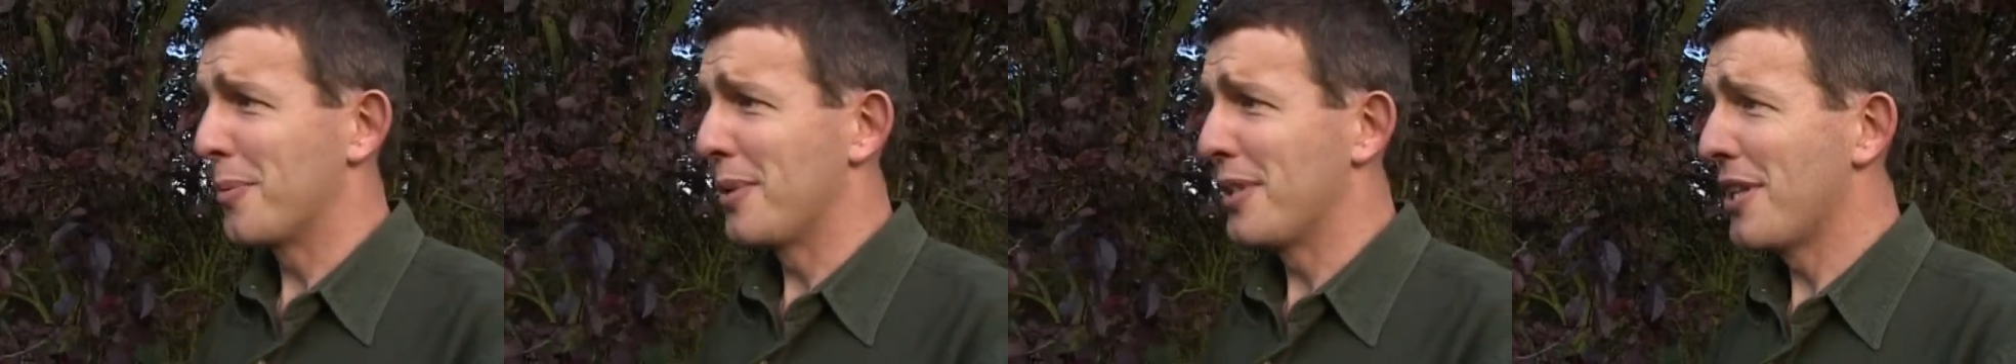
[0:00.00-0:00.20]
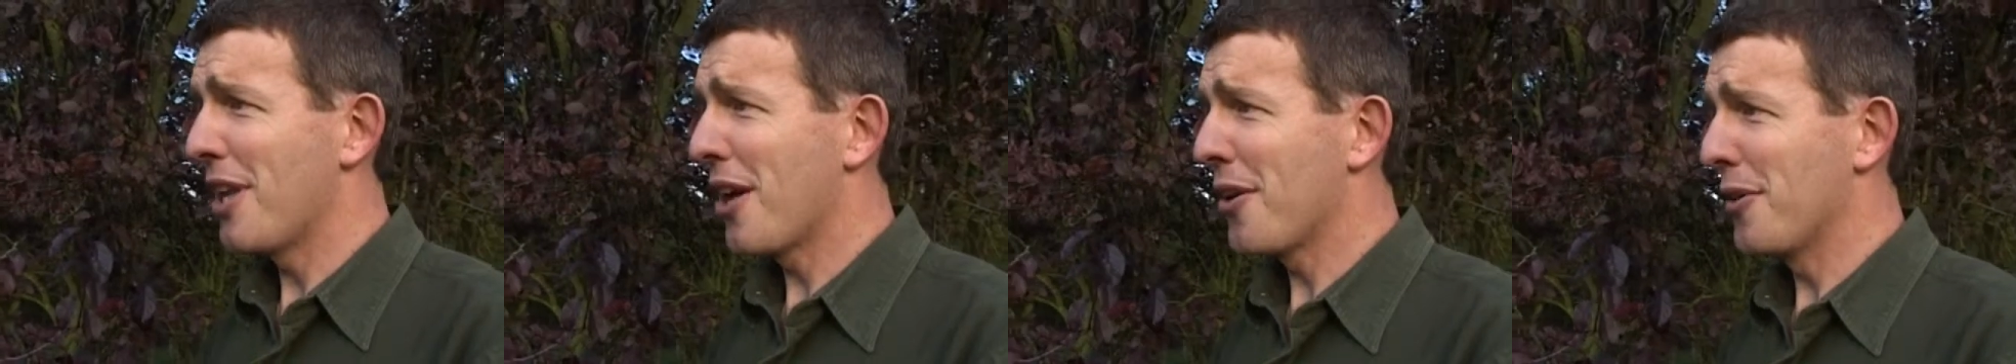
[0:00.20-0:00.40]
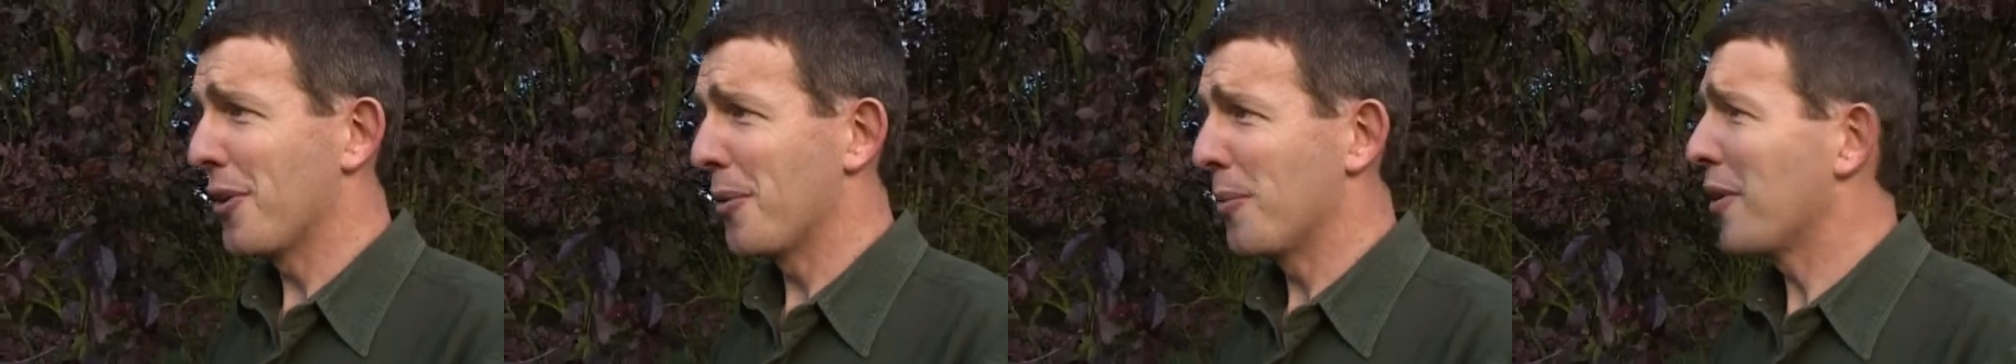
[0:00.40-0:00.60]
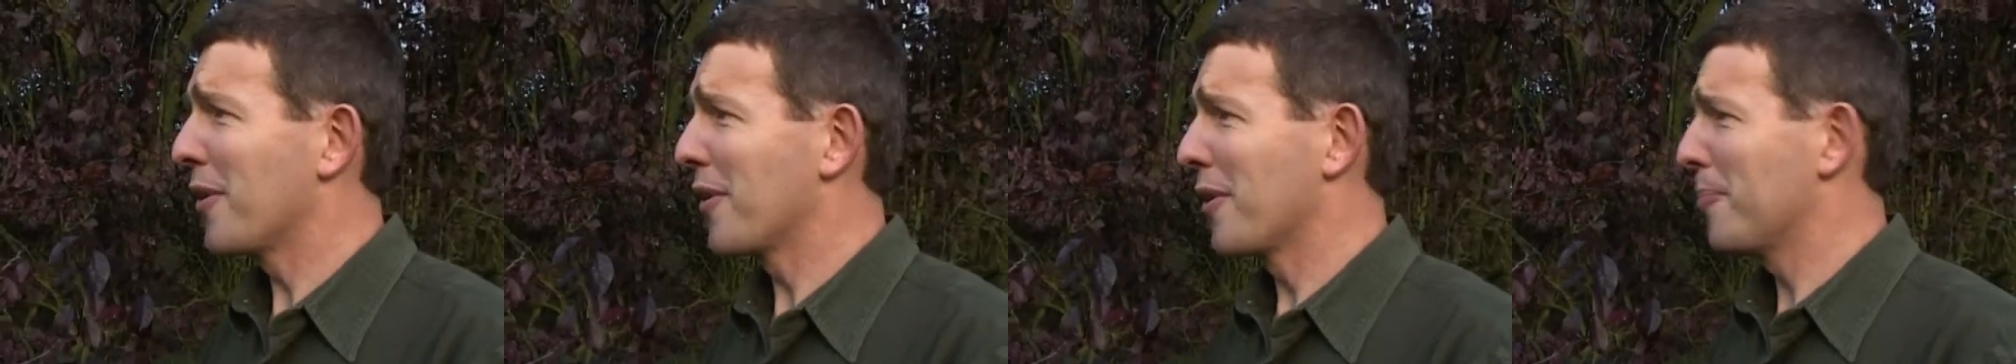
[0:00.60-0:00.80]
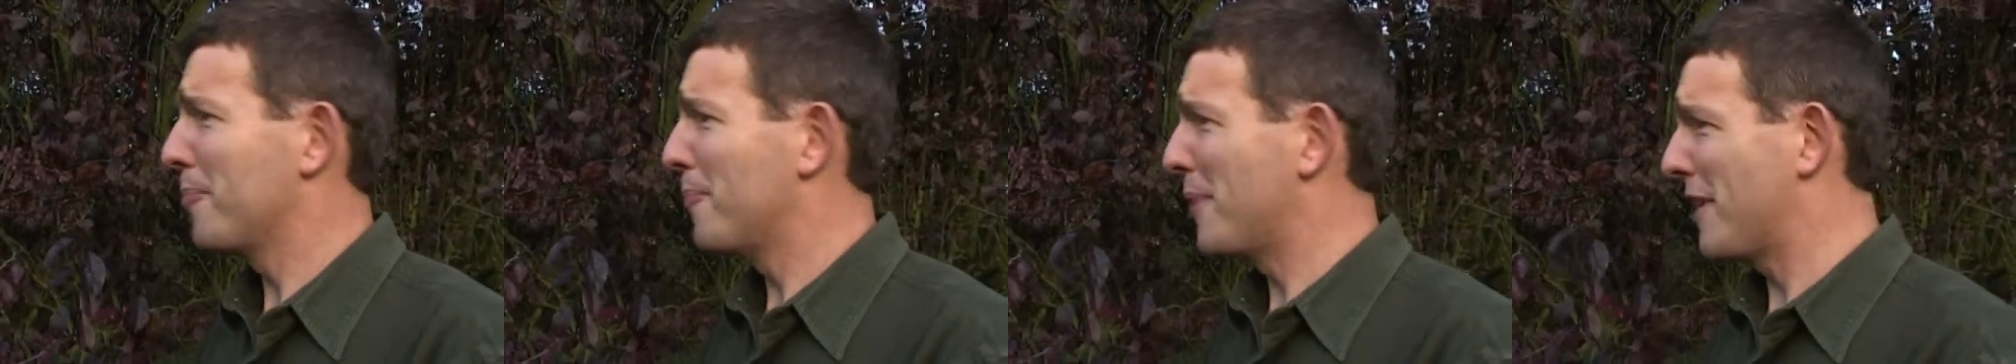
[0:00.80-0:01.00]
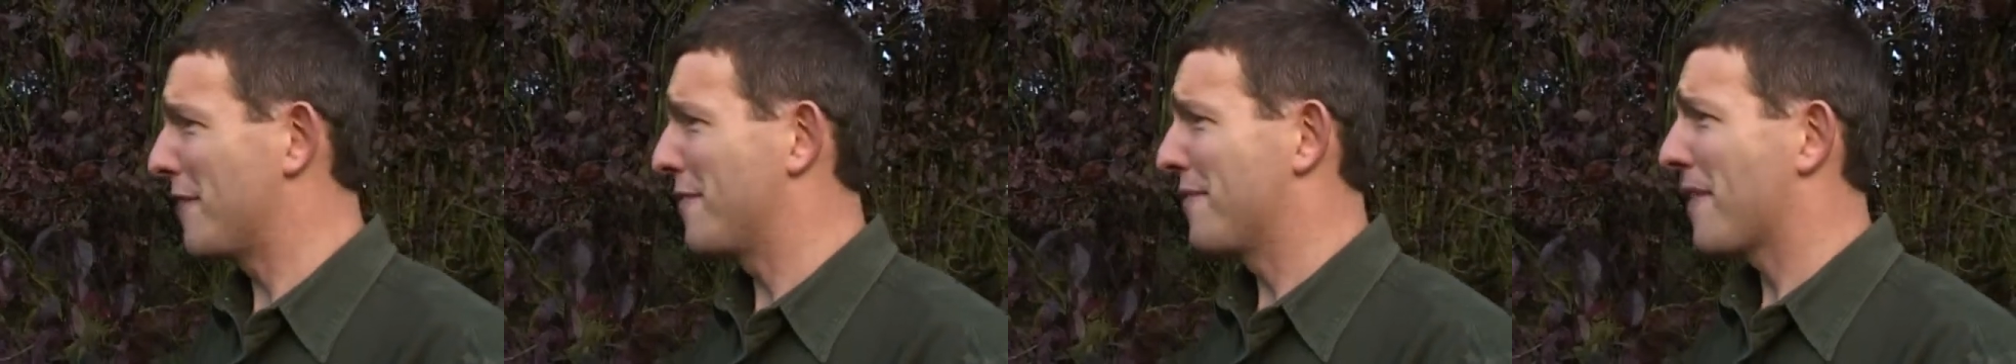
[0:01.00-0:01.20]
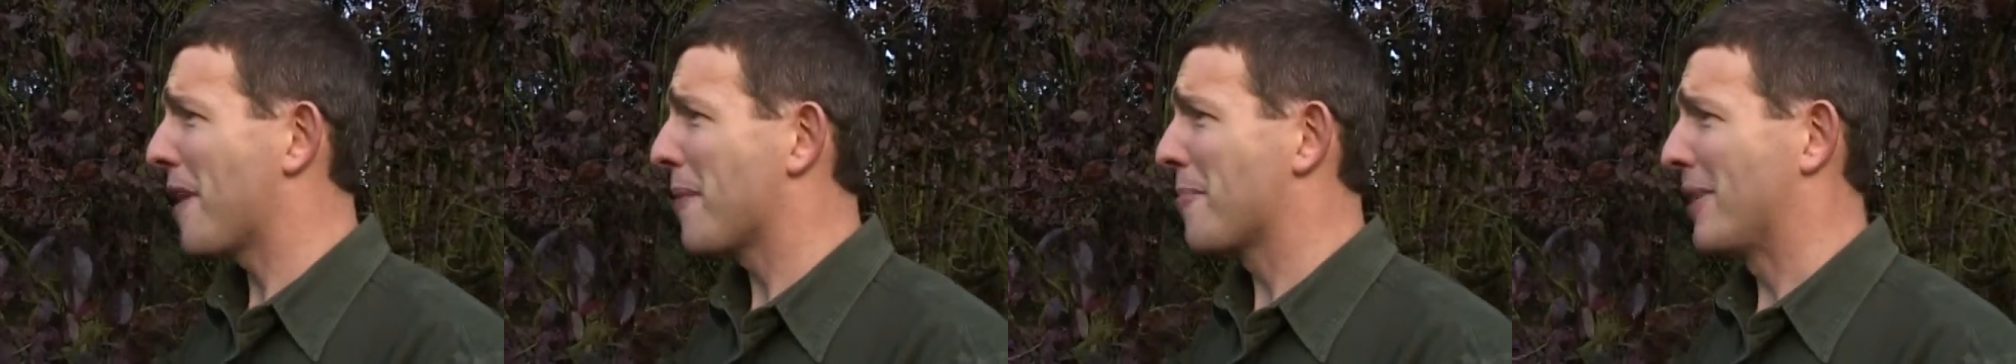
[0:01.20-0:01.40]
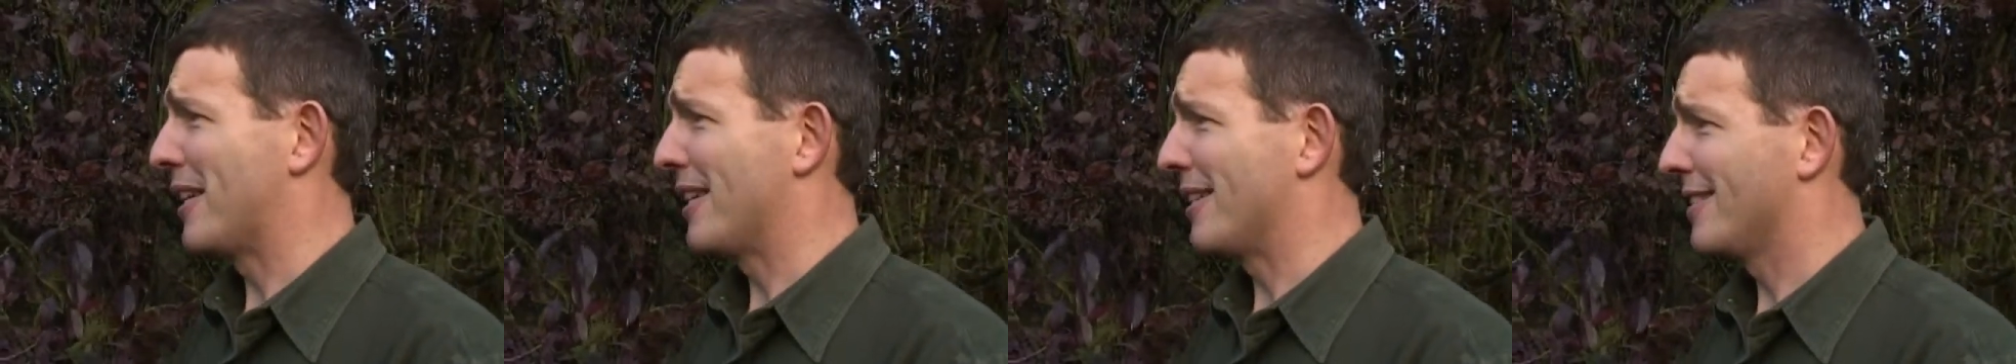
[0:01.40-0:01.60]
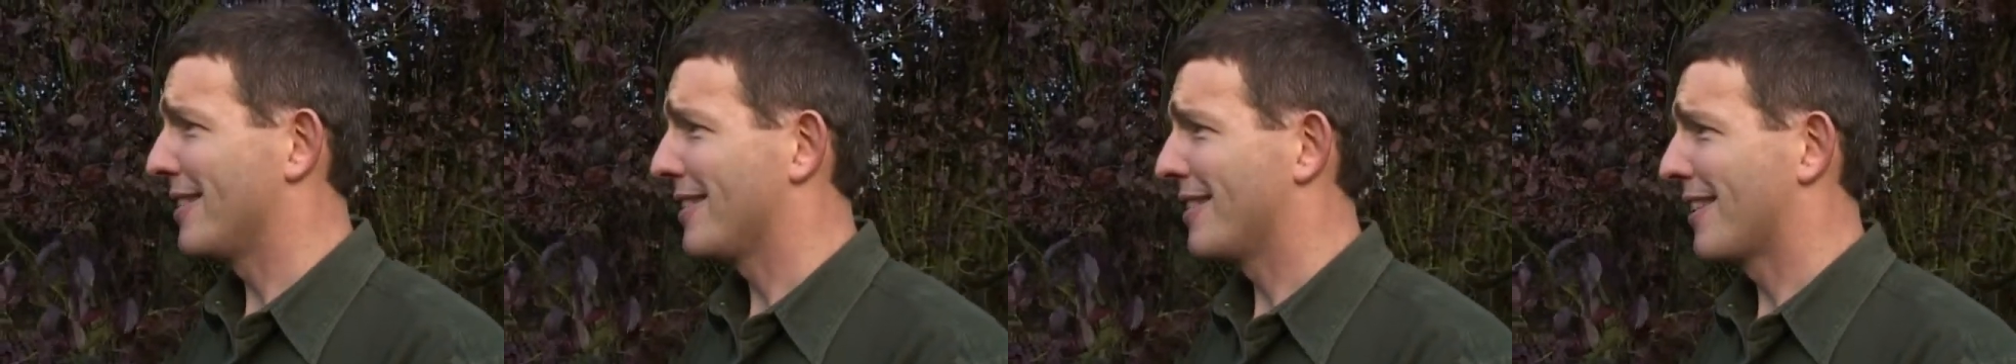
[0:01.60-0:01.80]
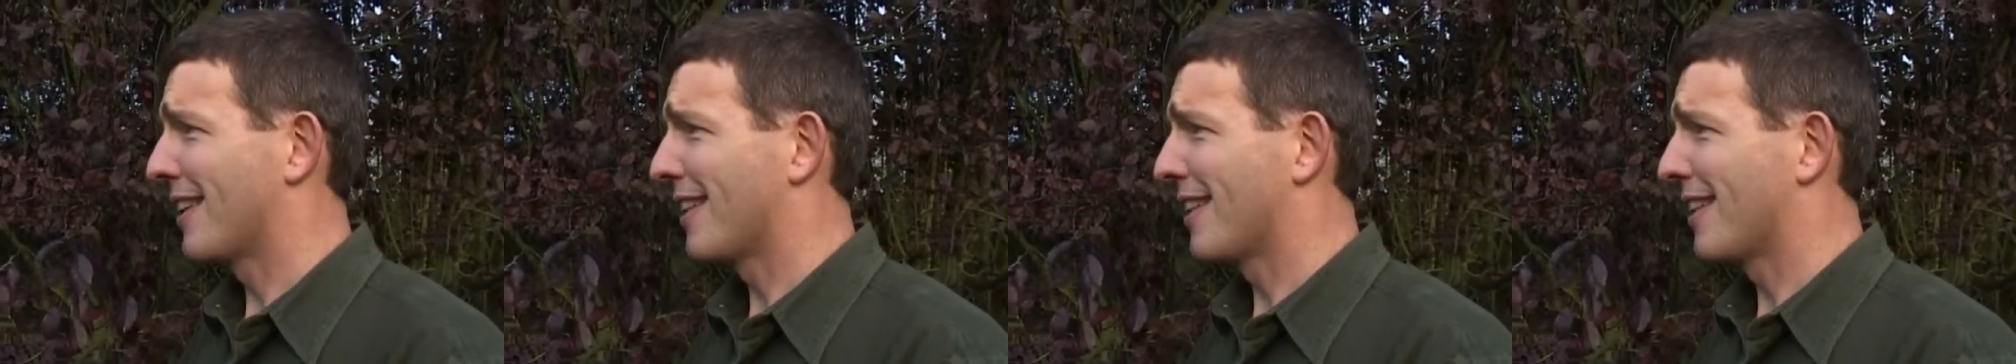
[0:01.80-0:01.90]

We know that one of the big families